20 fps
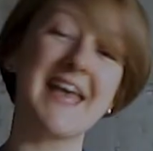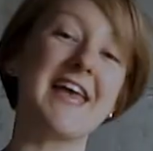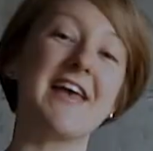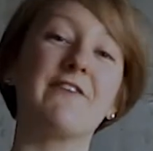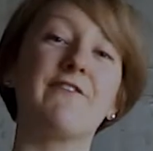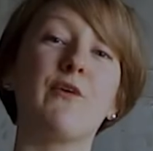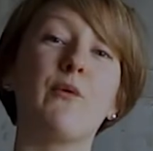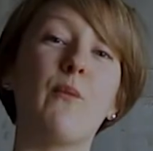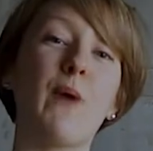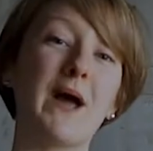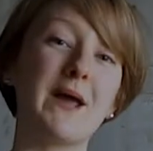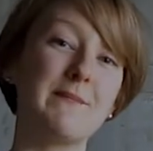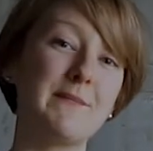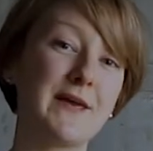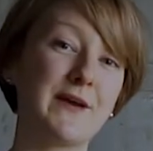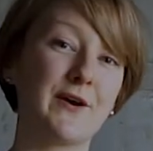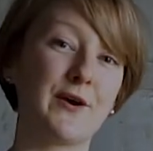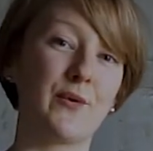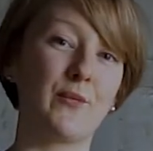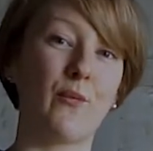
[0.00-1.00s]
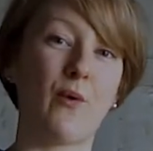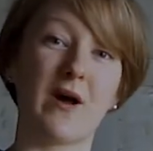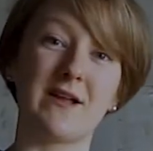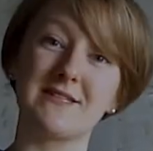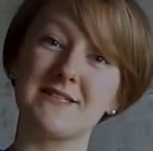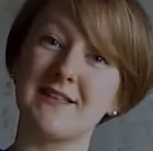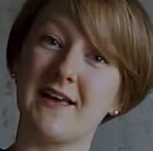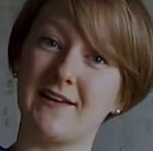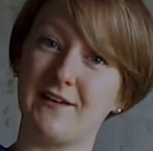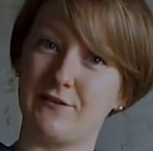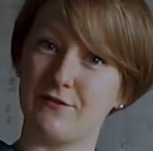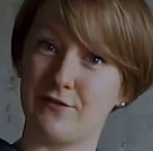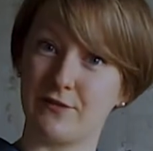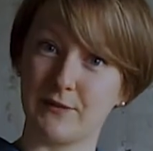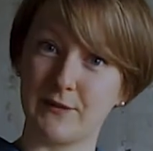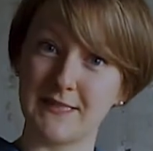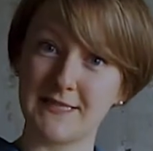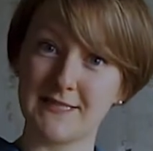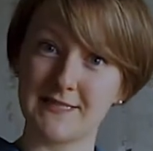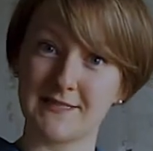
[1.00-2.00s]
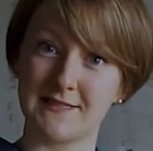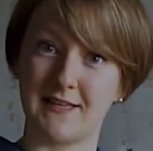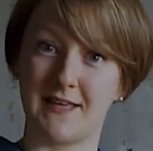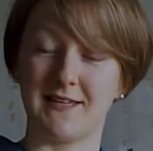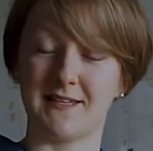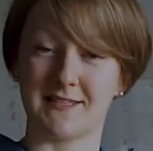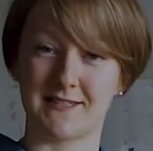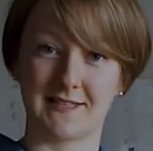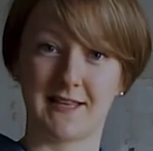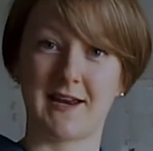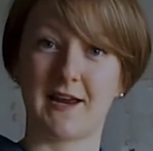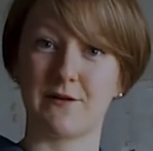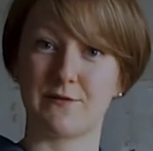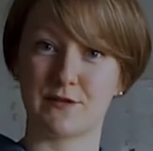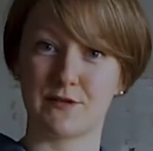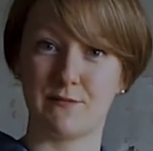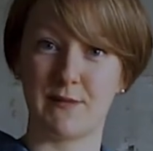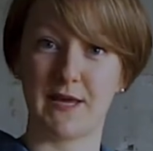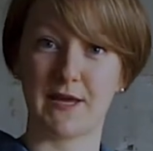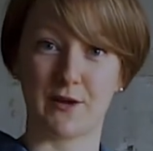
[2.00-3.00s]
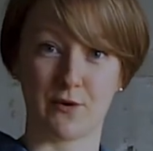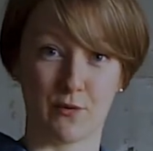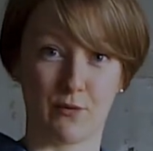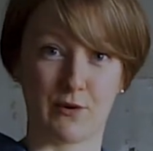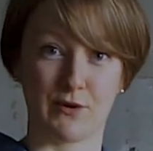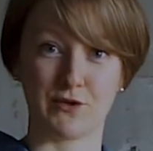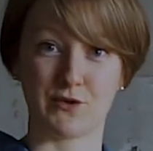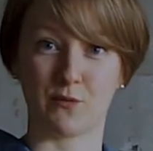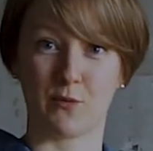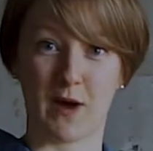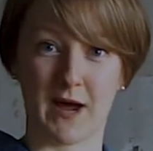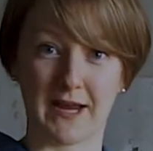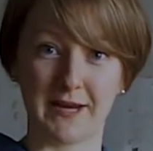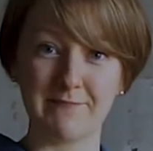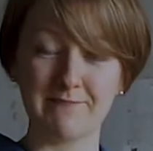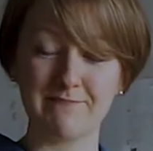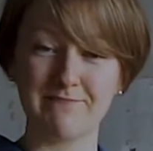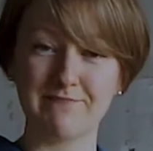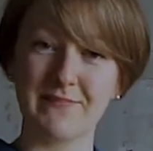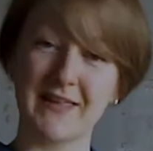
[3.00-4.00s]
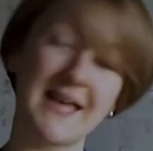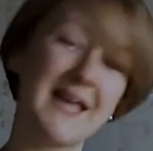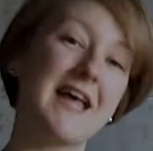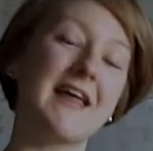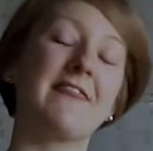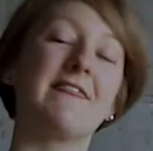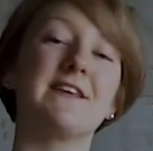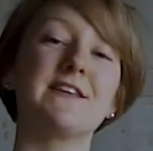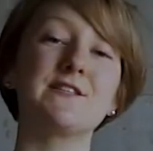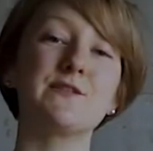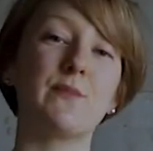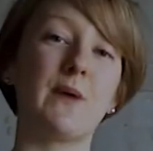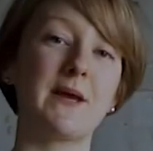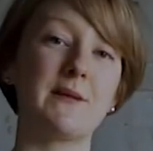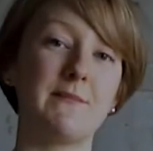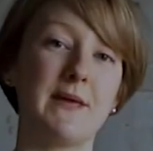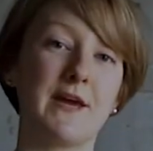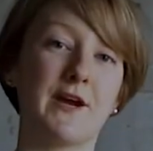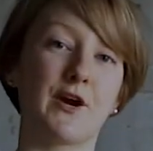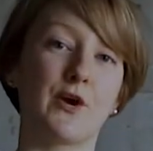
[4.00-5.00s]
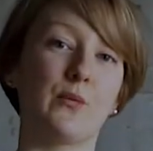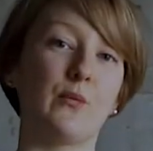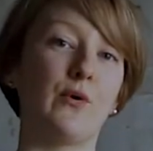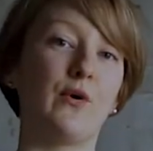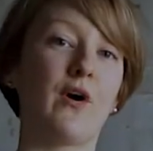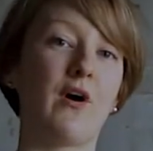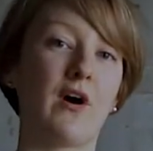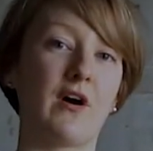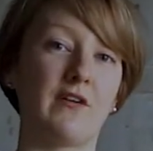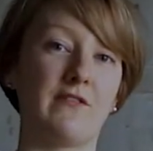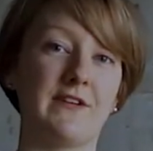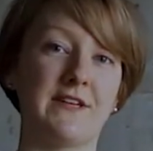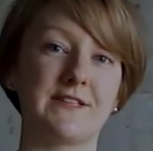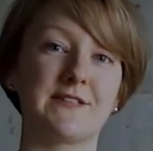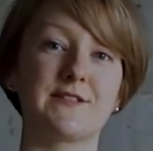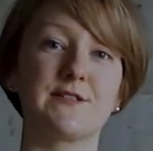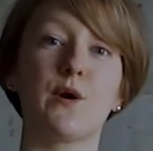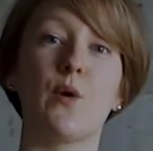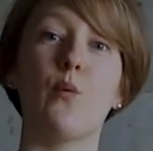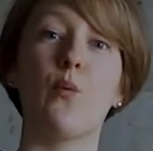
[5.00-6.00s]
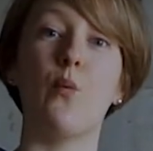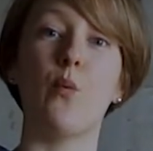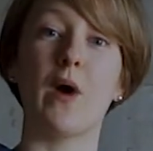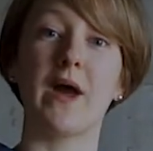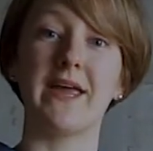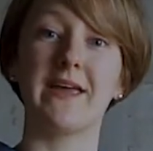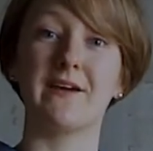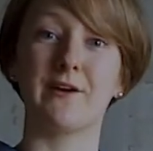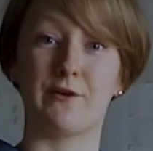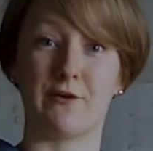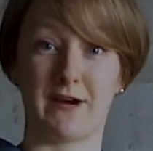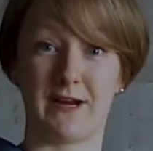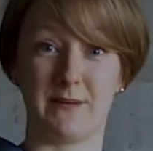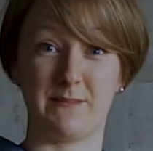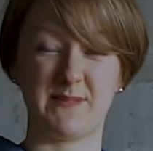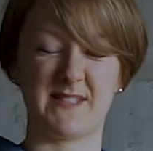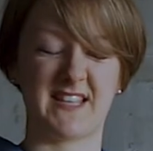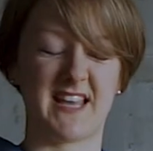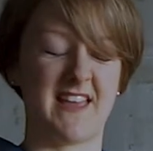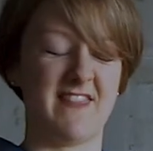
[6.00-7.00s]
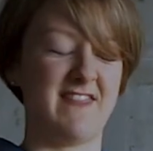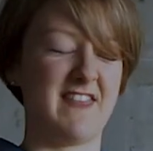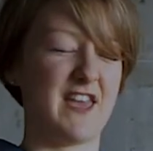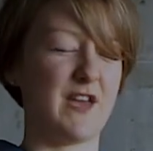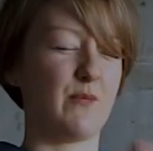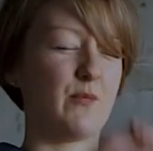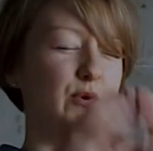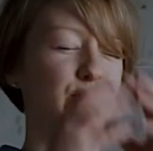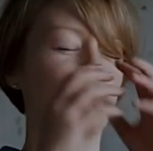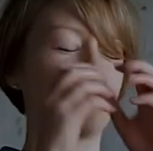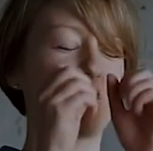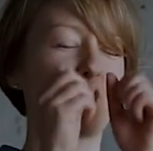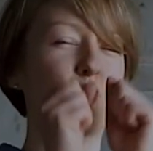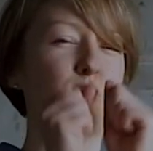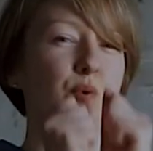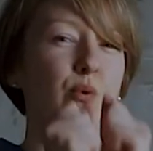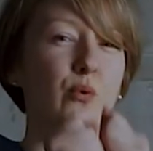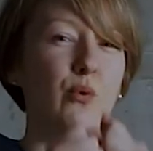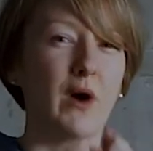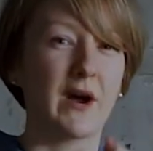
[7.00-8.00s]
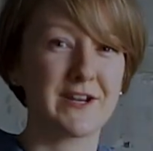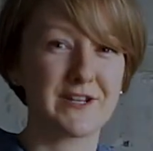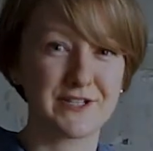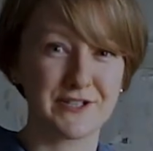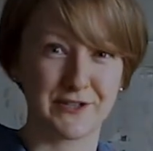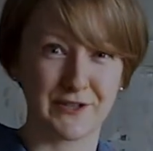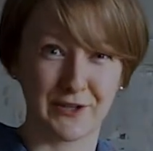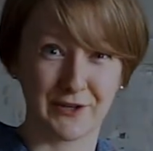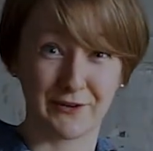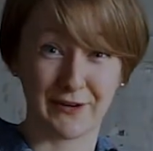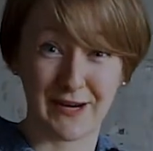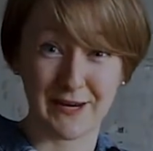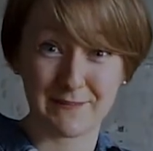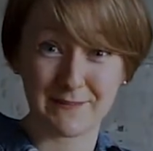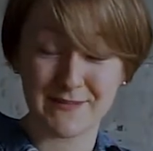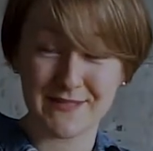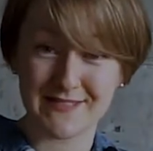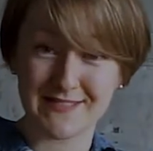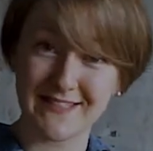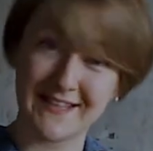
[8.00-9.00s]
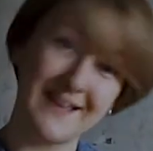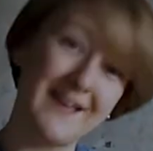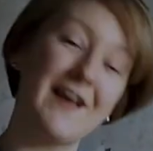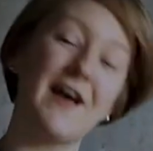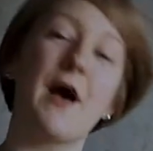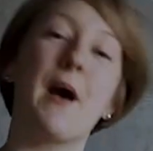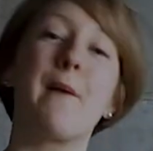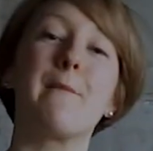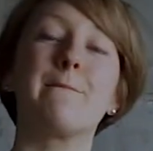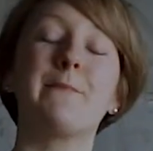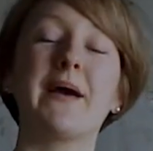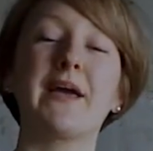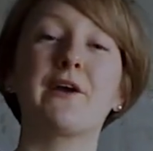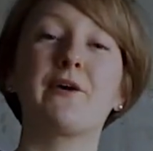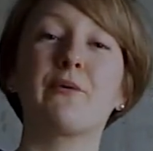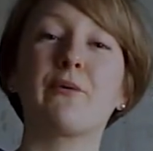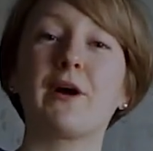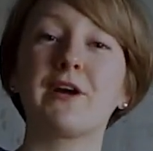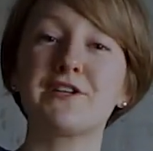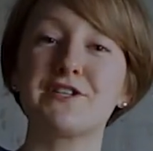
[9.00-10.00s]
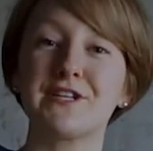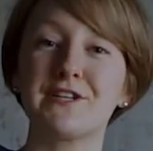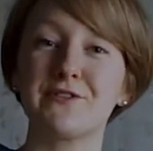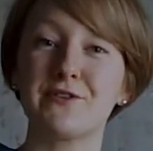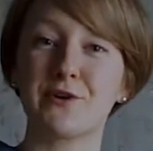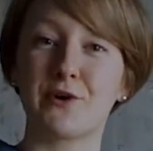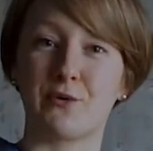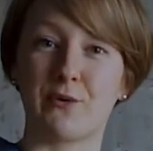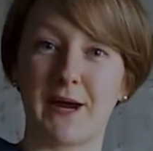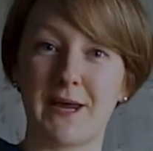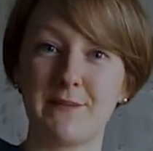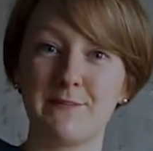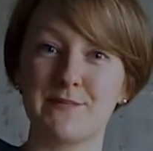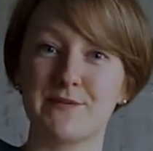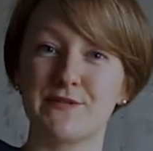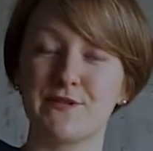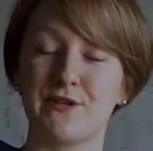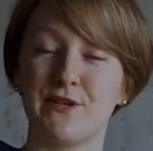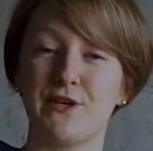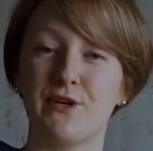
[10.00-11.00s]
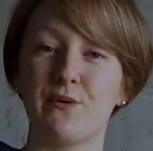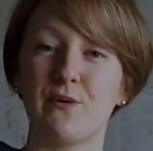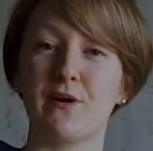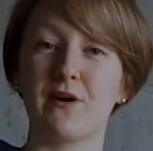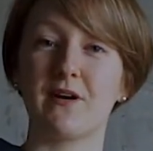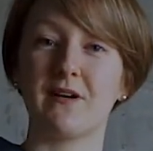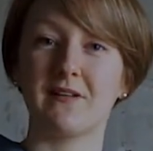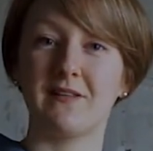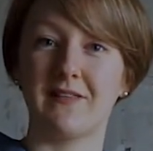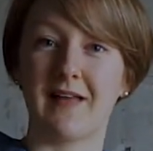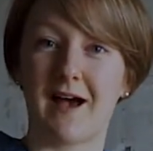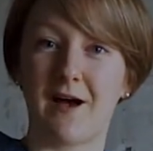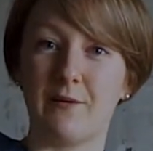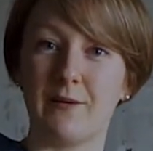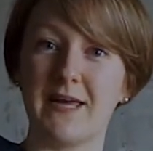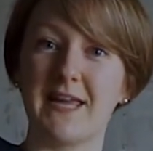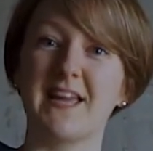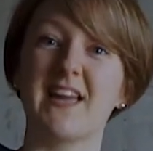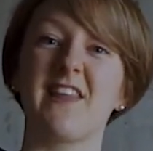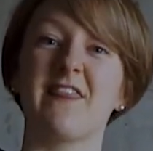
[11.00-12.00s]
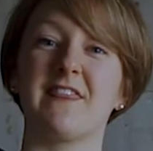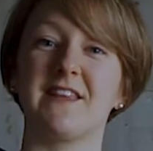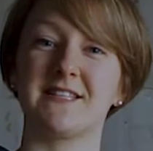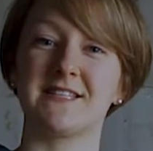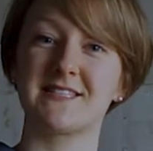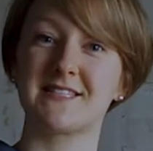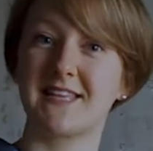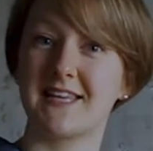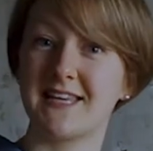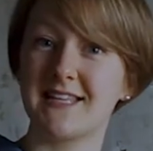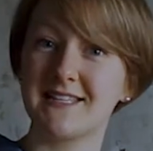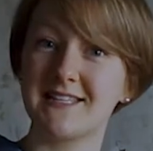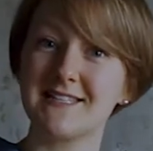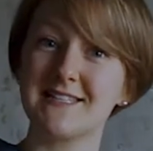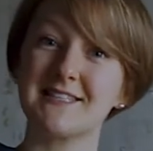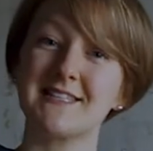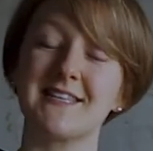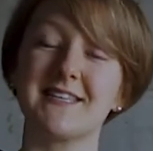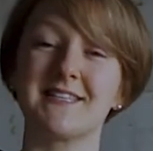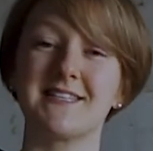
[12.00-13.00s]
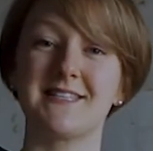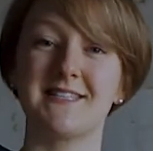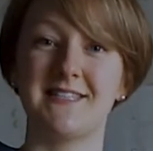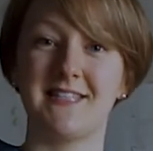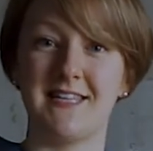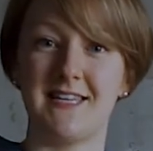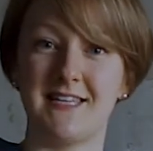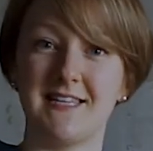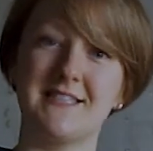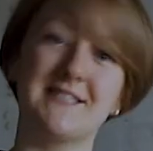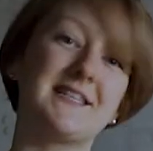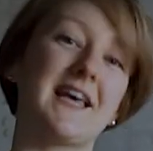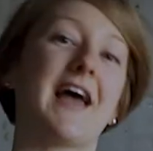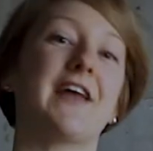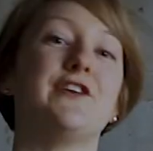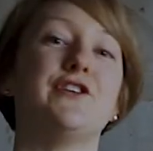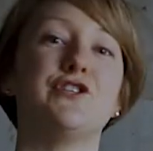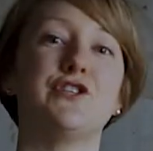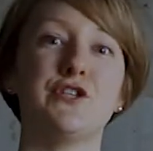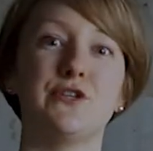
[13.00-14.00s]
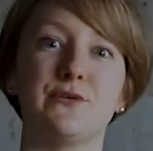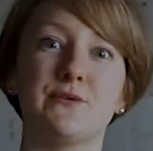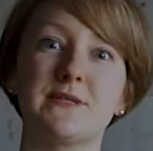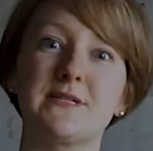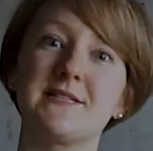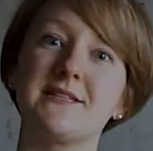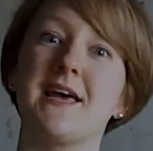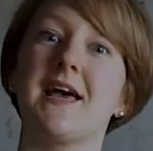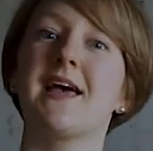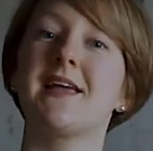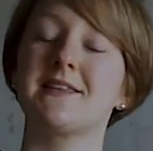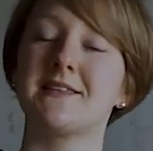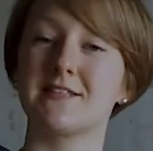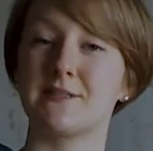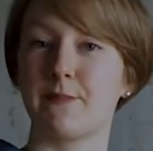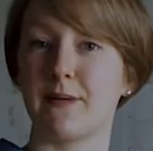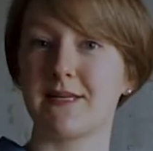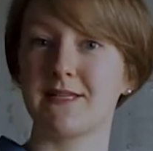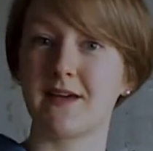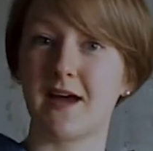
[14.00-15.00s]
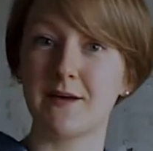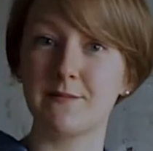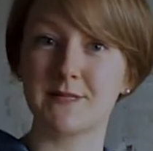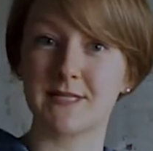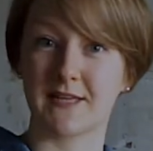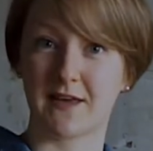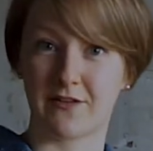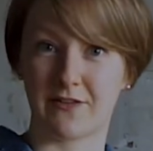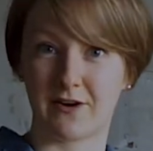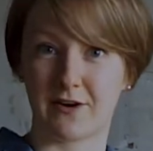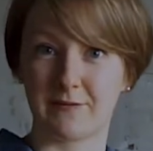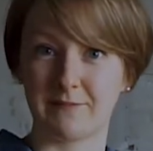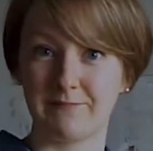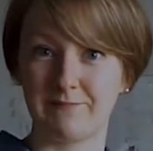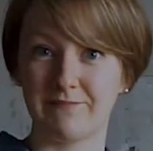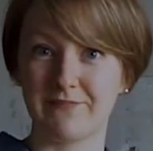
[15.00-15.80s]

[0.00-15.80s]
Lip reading: If a winemaker wants that influence and is set out to make an orange wine, this winemaker will harvest white grapes and they will crush the grapes. By crushing the grapes, you are allowing the skins, seeds, and juice to spend time together.